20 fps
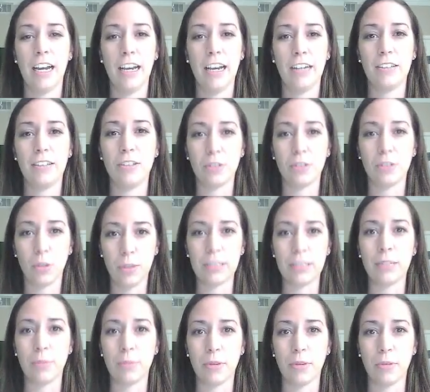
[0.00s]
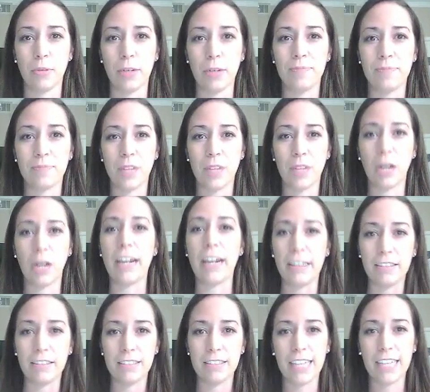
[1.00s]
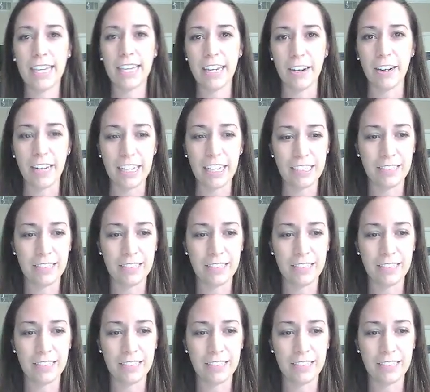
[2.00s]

your quiz number 3. All right. Take care, guys.